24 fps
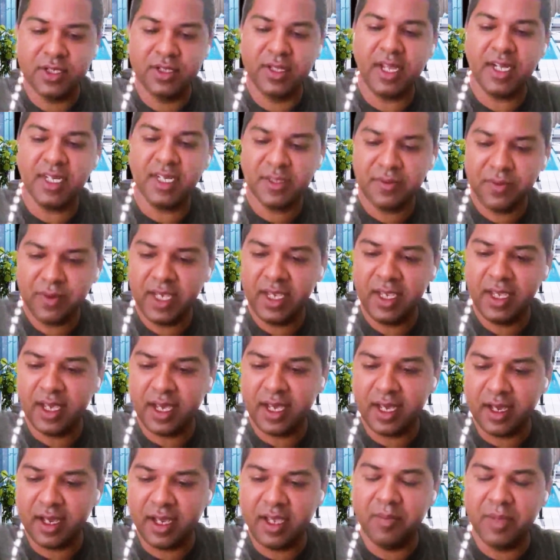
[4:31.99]
so that's why
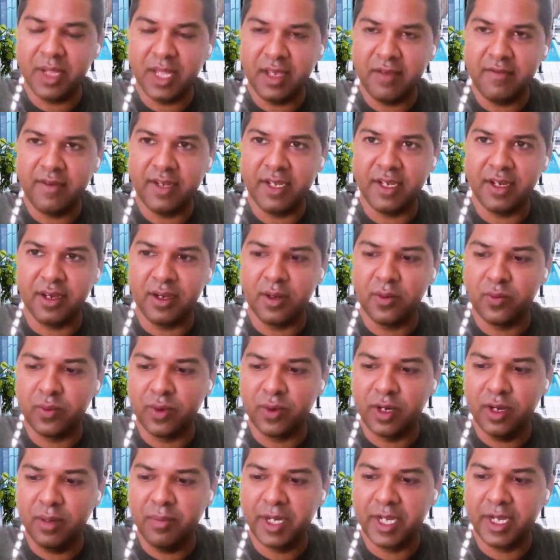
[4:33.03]
I, I believe it didn't
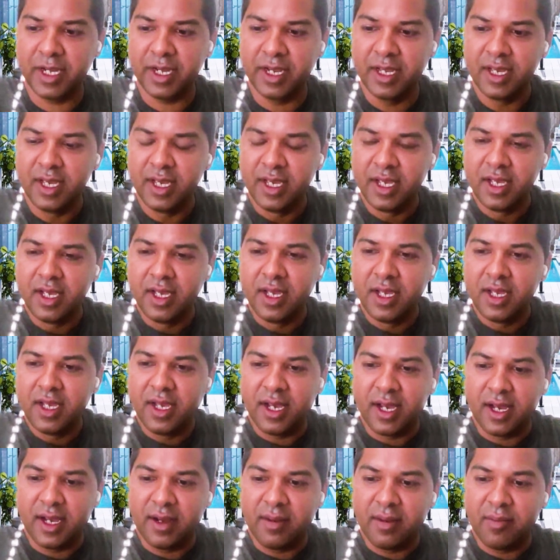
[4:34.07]
work but
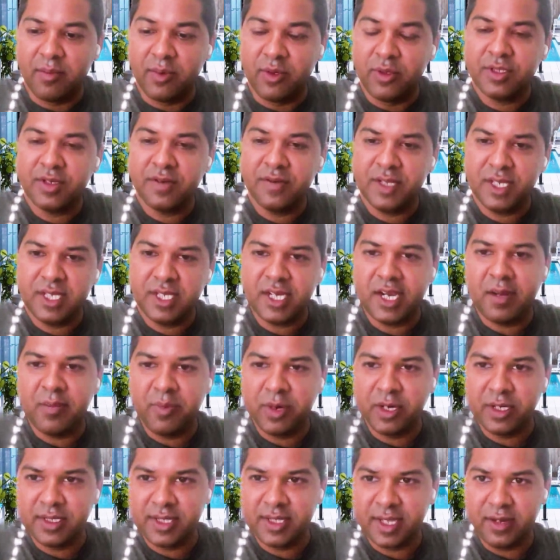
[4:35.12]
uh, most of the
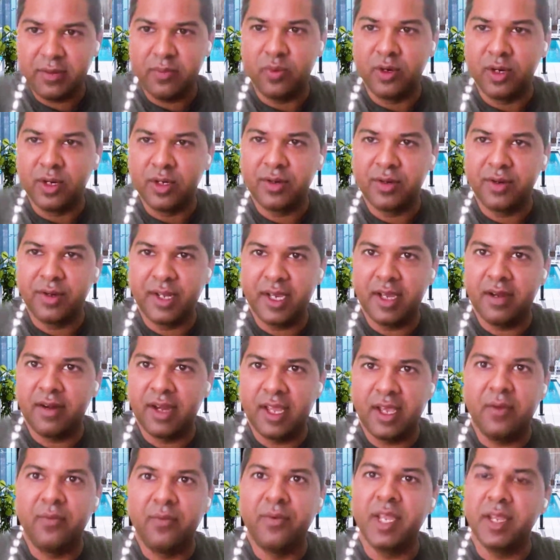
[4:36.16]
chatbots that work today
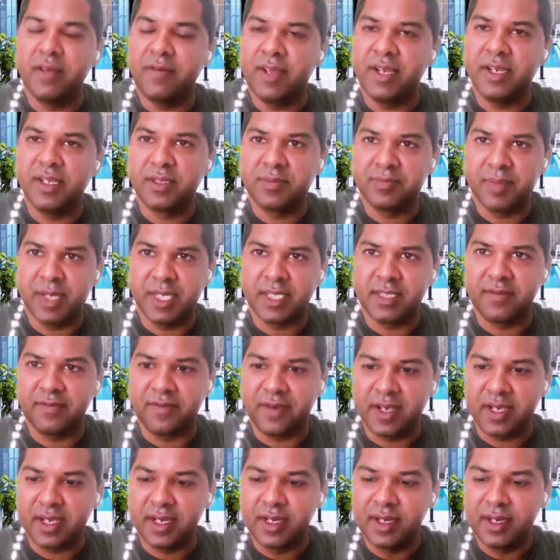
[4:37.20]
are like very very
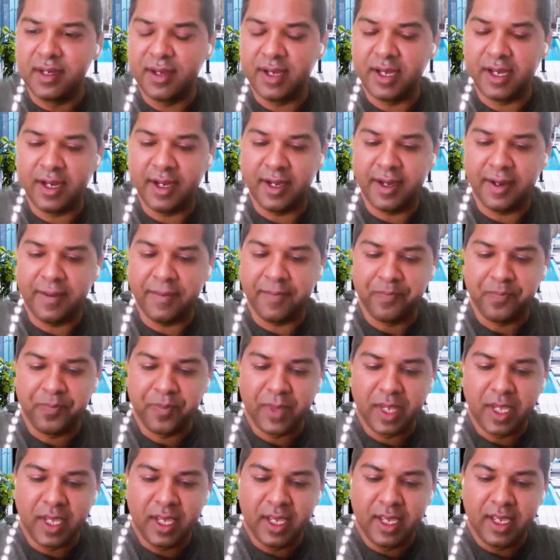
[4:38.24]
specific um,
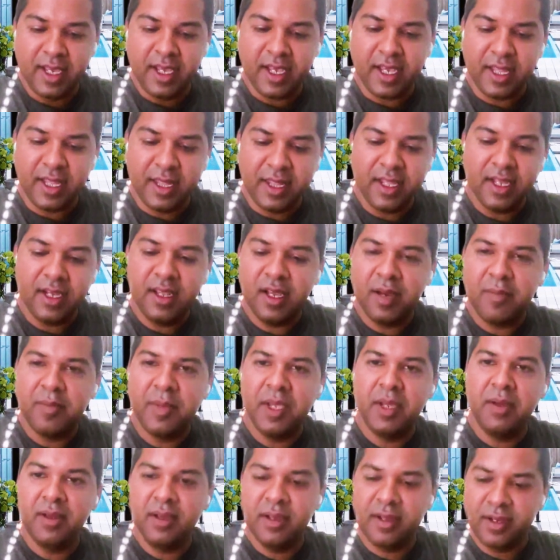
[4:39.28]
right and then
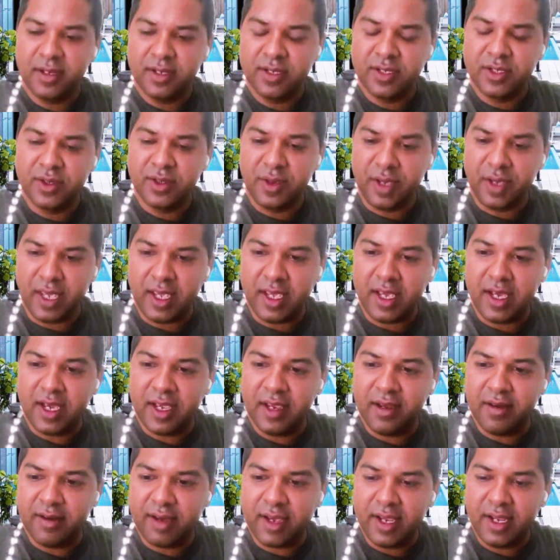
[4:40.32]
coming to
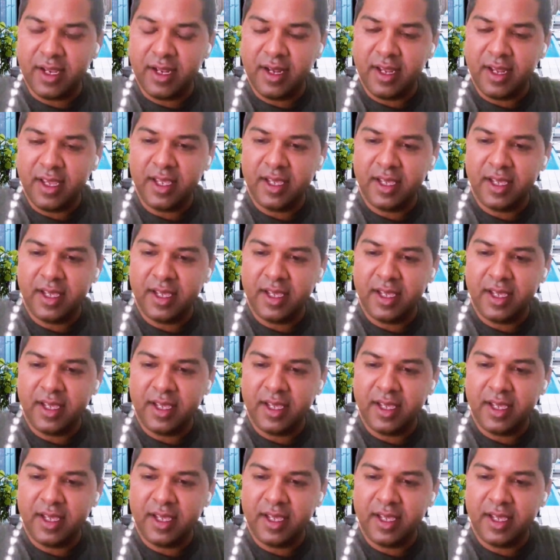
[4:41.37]
ai right mm-hmm.